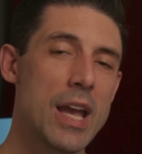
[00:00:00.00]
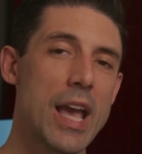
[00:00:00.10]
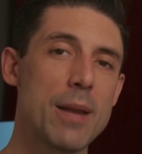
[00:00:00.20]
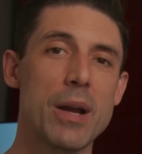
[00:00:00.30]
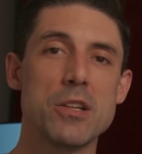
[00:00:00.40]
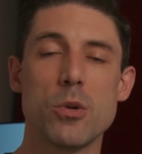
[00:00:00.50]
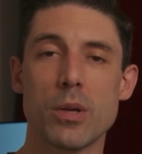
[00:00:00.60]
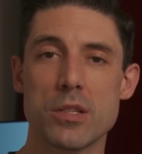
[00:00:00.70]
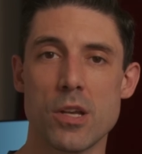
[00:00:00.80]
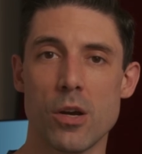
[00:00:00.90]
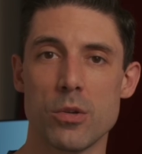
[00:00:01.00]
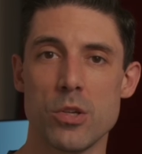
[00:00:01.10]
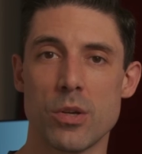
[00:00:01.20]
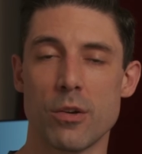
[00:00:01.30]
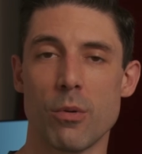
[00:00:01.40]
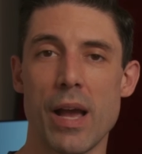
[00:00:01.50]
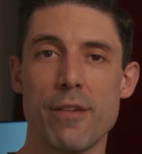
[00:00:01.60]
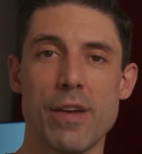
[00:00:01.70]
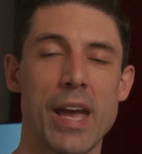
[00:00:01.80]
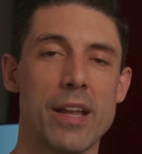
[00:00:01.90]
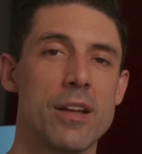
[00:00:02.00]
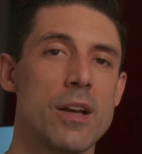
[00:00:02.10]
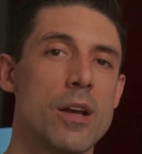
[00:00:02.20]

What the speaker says: And by doing so, you can arrive at